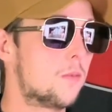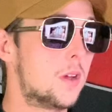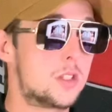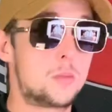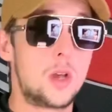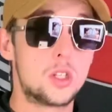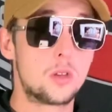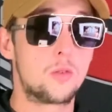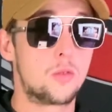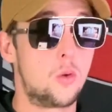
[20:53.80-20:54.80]
Especially
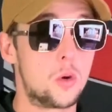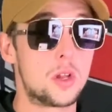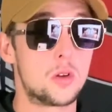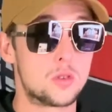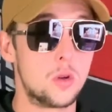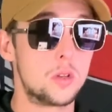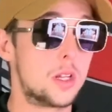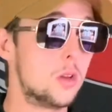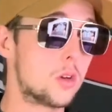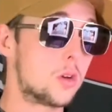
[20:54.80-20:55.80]
for 40 years old, he
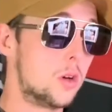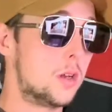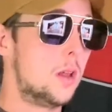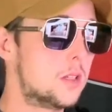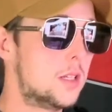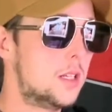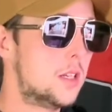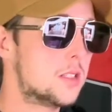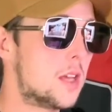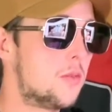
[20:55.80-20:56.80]
looked good. He
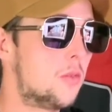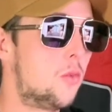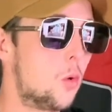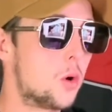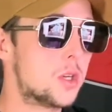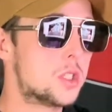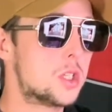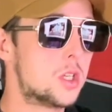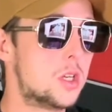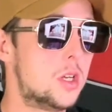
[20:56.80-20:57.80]
does have a
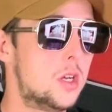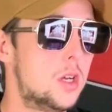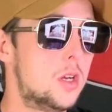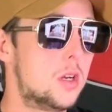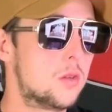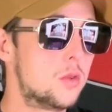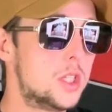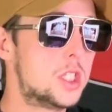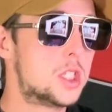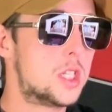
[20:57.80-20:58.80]
4-inch
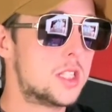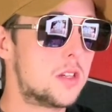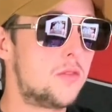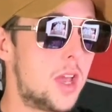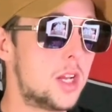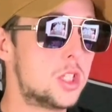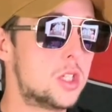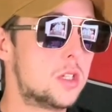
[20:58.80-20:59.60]
reach disadvantage,